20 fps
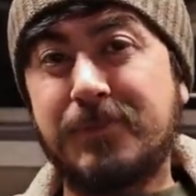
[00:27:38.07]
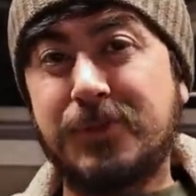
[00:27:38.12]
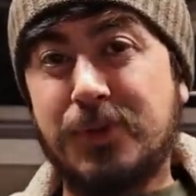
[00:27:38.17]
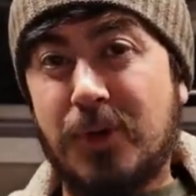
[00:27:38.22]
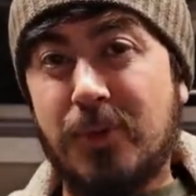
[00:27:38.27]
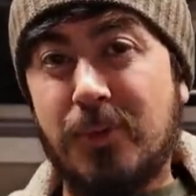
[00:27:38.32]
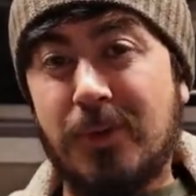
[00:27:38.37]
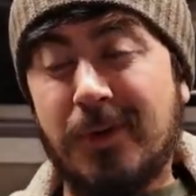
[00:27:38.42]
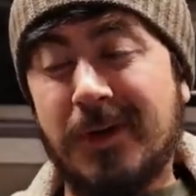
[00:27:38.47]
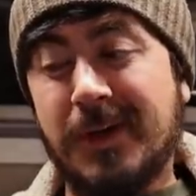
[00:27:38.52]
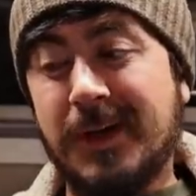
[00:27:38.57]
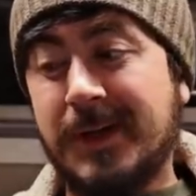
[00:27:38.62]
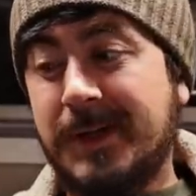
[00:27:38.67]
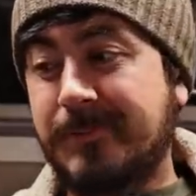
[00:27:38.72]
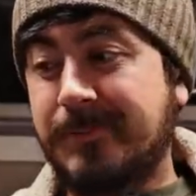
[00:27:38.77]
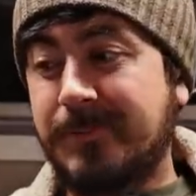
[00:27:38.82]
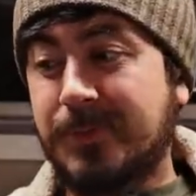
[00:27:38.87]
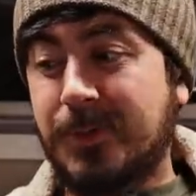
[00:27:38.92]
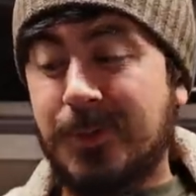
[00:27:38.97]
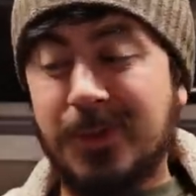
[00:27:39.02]
don't
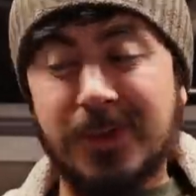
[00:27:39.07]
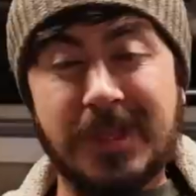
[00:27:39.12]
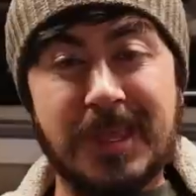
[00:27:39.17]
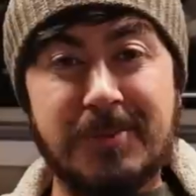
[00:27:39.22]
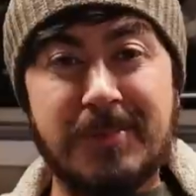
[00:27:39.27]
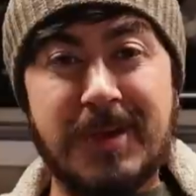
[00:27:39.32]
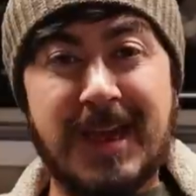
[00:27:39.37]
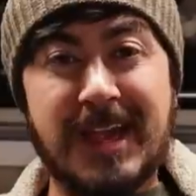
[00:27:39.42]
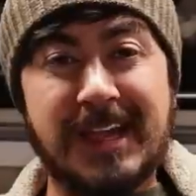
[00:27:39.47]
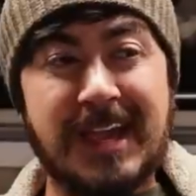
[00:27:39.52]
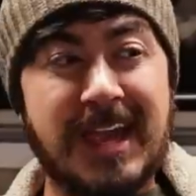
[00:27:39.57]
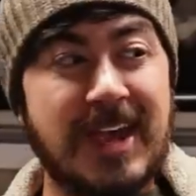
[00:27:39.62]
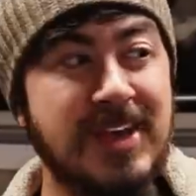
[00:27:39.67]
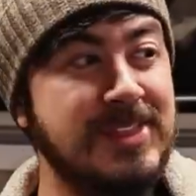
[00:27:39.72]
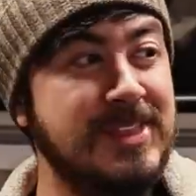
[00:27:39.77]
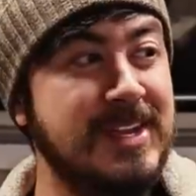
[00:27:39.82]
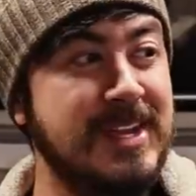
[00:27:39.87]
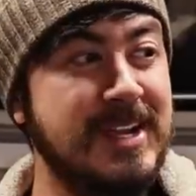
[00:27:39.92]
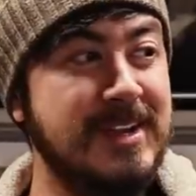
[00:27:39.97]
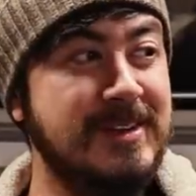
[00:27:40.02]
worry, we'll get back
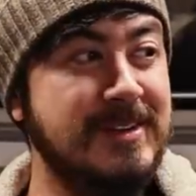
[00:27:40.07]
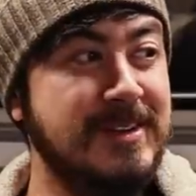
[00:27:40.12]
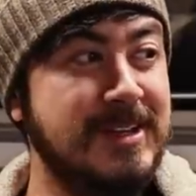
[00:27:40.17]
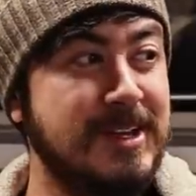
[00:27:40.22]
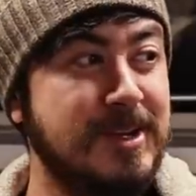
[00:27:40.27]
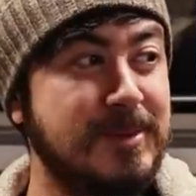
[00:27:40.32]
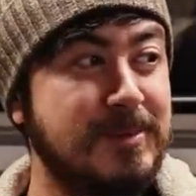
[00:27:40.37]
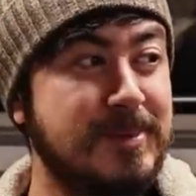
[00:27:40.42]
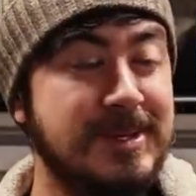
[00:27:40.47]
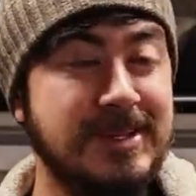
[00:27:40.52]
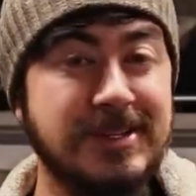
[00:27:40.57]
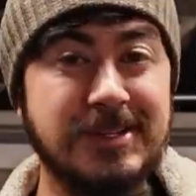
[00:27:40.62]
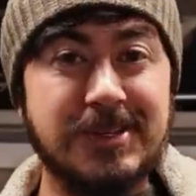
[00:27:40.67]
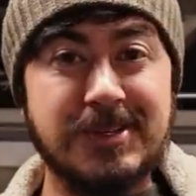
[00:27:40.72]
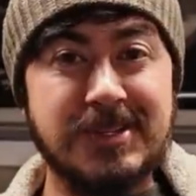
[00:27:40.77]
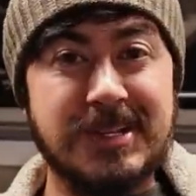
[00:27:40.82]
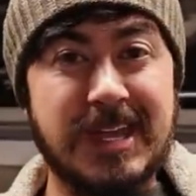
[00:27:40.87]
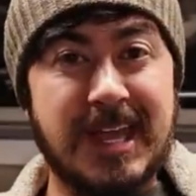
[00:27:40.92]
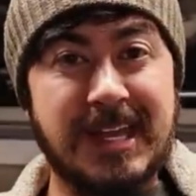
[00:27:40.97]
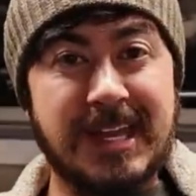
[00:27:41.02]
out there. It'll be a
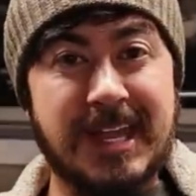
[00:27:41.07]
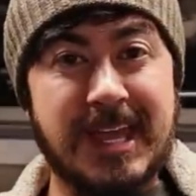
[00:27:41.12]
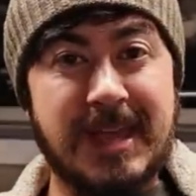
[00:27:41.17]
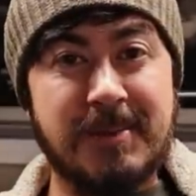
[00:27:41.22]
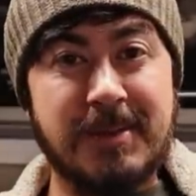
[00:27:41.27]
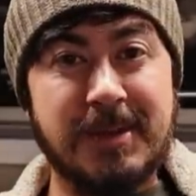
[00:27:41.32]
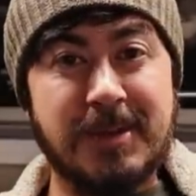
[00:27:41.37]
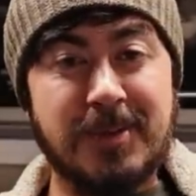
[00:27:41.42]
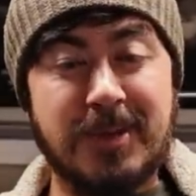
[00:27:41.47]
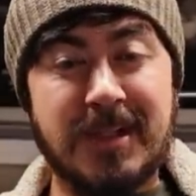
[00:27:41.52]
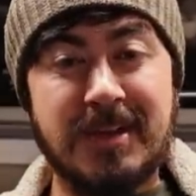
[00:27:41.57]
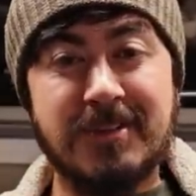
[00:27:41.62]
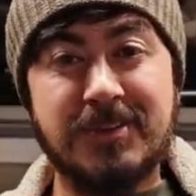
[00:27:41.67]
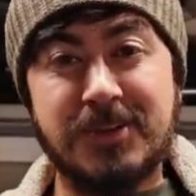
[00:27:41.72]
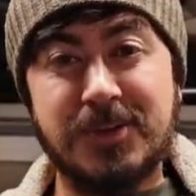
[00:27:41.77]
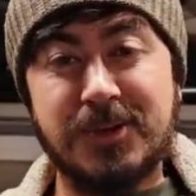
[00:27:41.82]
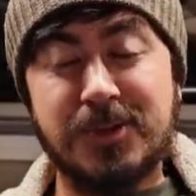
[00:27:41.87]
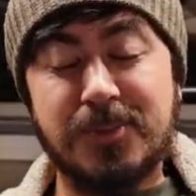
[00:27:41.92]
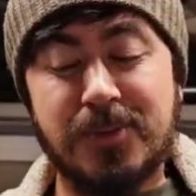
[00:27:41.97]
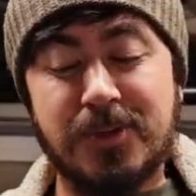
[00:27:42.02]
new dynamic. We'll have a
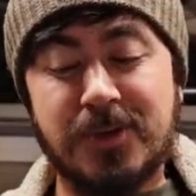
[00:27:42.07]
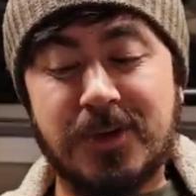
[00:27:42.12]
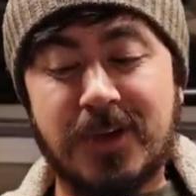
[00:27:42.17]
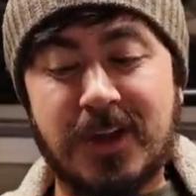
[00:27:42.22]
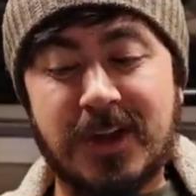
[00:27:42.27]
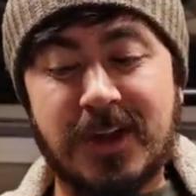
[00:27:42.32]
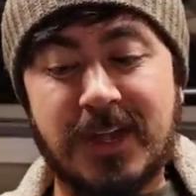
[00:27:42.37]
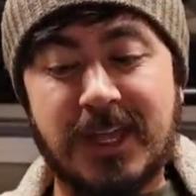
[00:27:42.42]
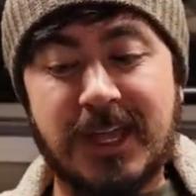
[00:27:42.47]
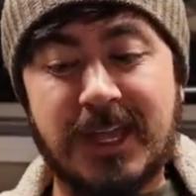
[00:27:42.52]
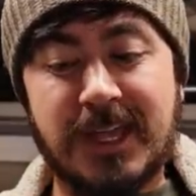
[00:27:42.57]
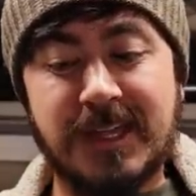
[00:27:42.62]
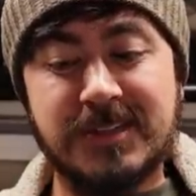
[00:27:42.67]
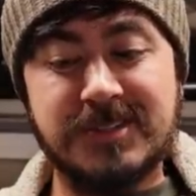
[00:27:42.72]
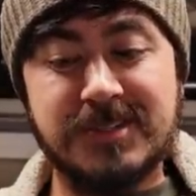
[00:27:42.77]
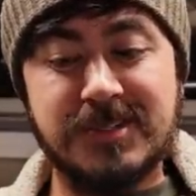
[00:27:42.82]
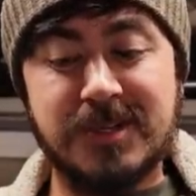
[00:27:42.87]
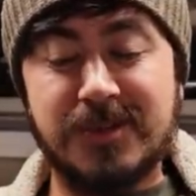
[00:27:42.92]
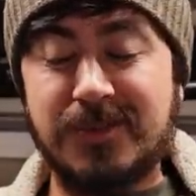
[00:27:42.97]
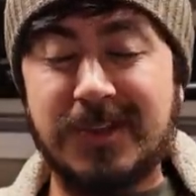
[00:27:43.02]
newborn on our
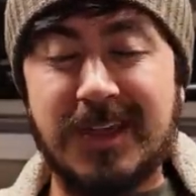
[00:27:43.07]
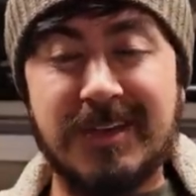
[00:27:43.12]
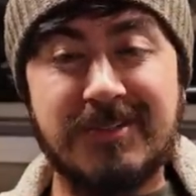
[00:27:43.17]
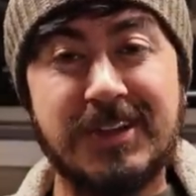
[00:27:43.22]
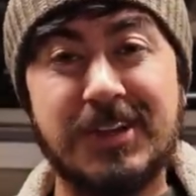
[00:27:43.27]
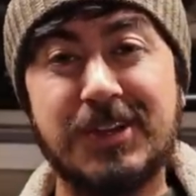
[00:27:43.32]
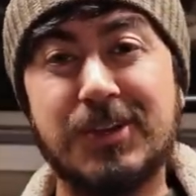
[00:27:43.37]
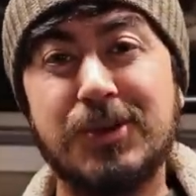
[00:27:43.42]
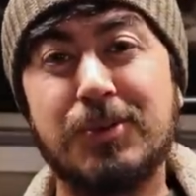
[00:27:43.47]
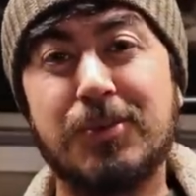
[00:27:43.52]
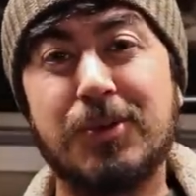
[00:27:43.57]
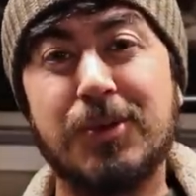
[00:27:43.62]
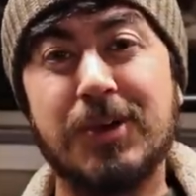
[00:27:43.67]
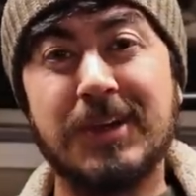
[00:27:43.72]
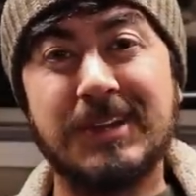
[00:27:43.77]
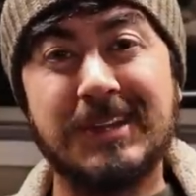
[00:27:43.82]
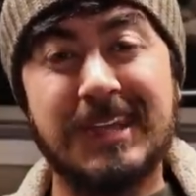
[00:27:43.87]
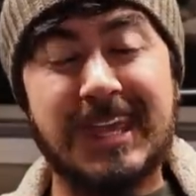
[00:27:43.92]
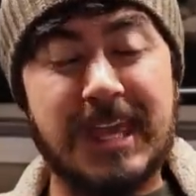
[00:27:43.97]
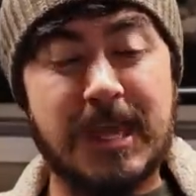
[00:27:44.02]
hands. So if you have any
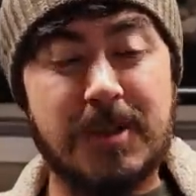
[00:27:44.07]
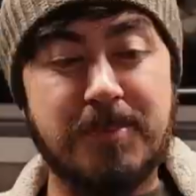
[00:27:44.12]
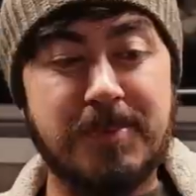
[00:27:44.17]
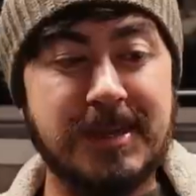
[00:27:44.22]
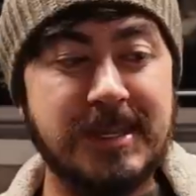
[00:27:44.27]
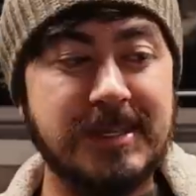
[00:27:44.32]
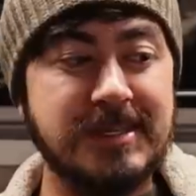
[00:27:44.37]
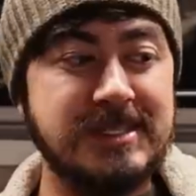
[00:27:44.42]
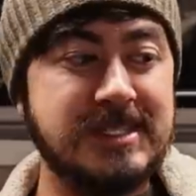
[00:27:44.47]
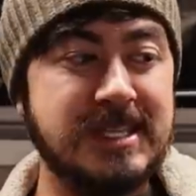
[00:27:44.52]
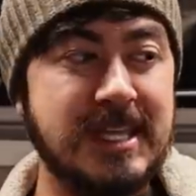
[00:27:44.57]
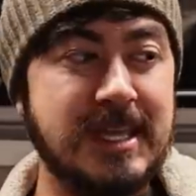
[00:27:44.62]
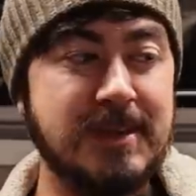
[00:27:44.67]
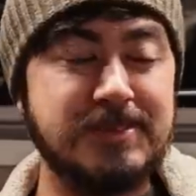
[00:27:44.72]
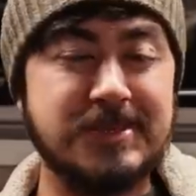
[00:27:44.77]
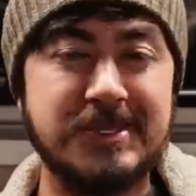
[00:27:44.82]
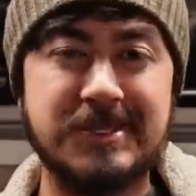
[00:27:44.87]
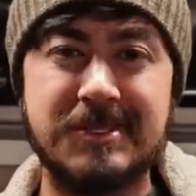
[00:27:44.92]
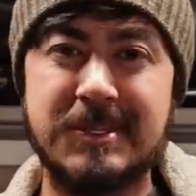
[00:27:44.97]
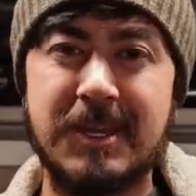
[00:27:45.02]
newborn camping
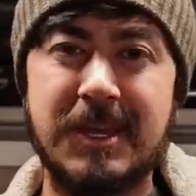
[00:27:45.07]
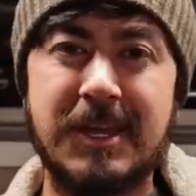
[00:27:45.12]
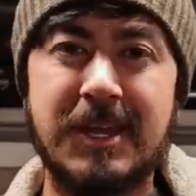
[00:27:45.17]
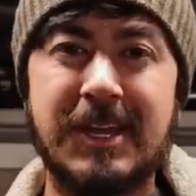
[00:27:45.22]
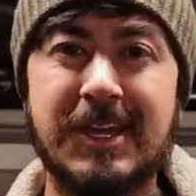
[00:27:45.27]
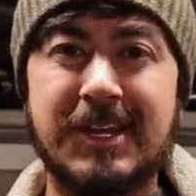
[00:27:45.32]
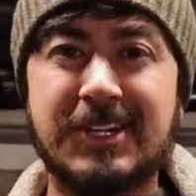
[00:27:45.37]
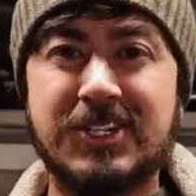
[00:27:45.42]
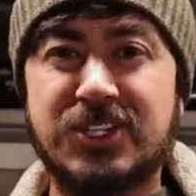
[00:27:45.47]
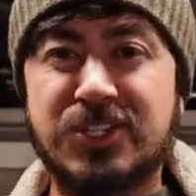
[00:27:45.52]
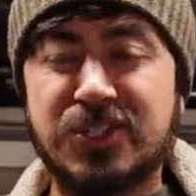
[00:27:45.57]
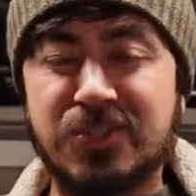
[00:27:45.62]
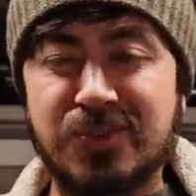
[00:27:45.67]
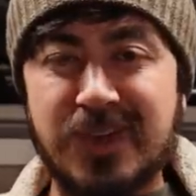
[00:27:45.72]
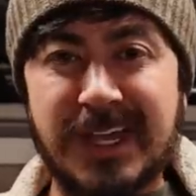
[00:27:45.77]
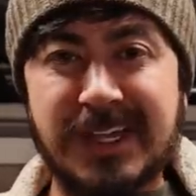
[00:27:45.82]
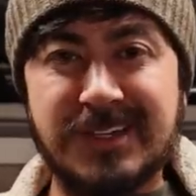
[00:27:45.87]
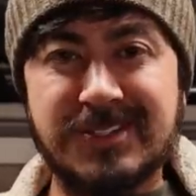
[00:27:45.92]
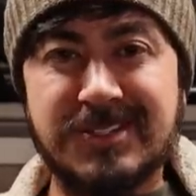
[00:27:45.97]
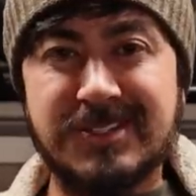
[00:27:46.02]
tips,
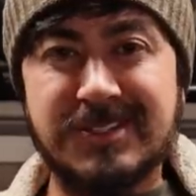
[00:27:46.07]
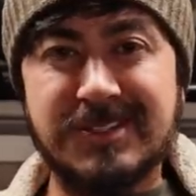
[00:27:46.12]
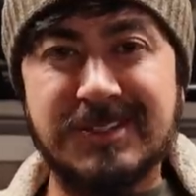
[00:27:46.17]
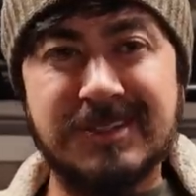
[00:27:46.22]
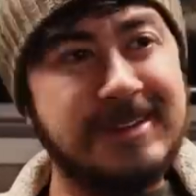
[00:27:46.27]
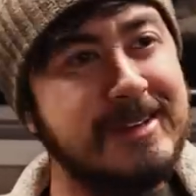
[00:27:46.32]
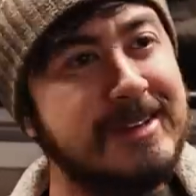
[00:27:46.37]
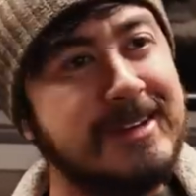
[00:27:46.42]
tricks,